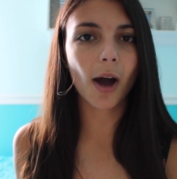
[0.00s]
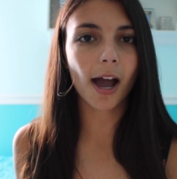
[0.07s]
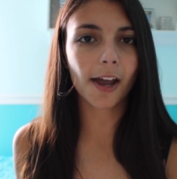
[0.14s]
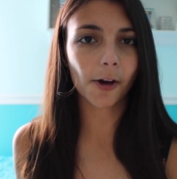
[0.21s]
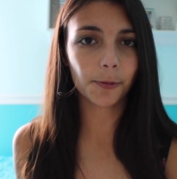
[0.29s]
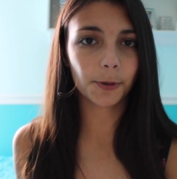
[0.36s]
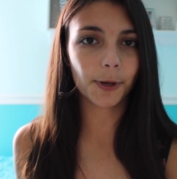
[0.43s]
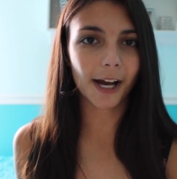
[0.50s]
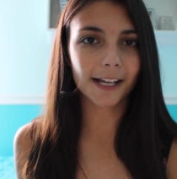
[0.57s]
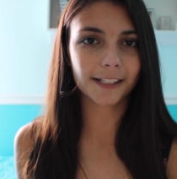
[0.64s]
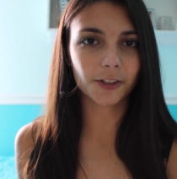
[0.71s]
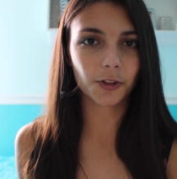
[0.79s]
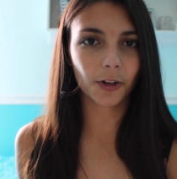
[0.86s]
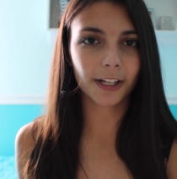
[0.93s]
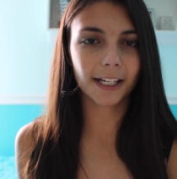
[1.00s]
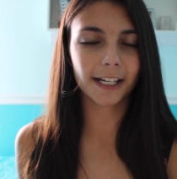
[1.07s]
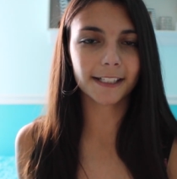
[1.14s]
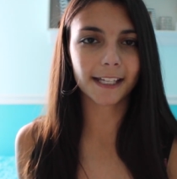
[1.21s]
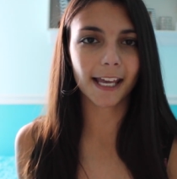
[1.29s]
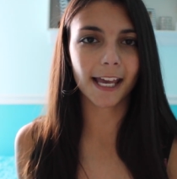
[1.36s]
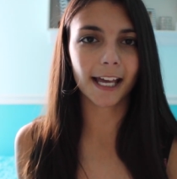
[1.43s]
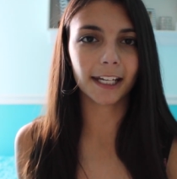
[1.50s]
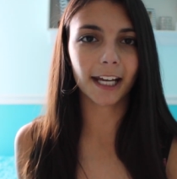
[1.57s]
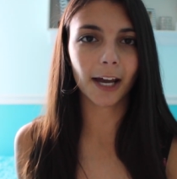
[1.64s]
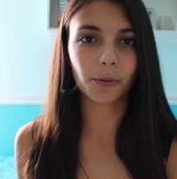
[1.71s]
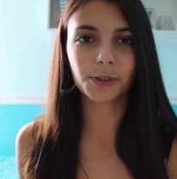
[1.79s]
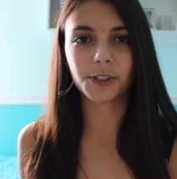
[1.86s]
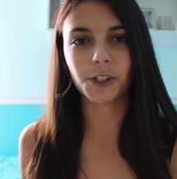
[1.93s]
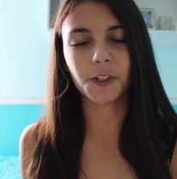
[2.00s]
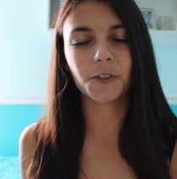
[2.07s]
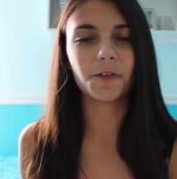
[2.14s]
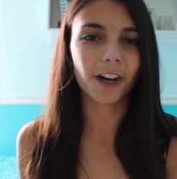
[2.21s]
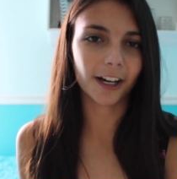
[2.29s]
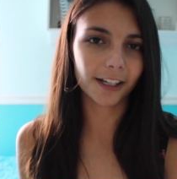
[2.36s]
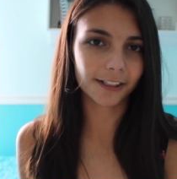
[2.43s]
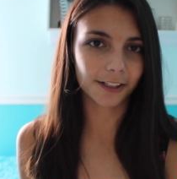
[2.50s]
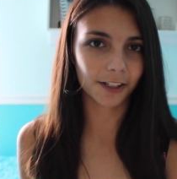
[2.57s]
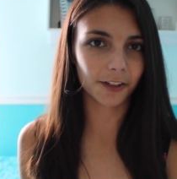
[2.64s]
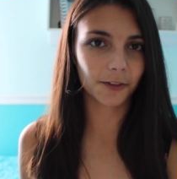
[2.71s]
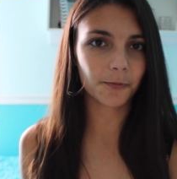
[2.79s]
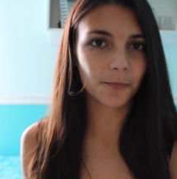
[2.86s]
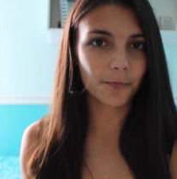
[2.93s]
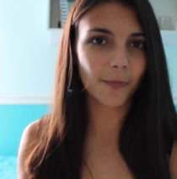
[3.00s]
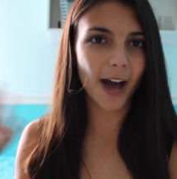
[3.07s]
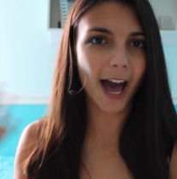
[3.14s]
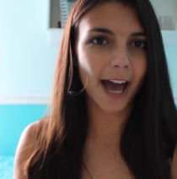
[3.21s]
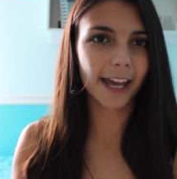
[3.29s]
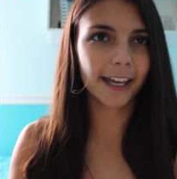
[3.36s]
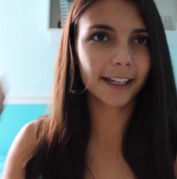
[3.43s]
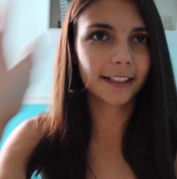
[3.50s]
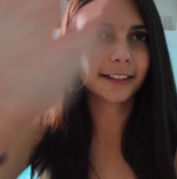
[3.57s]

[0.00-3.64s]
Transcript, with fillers: I hope you guys enjoyed it, and I will see you very soon. Bye!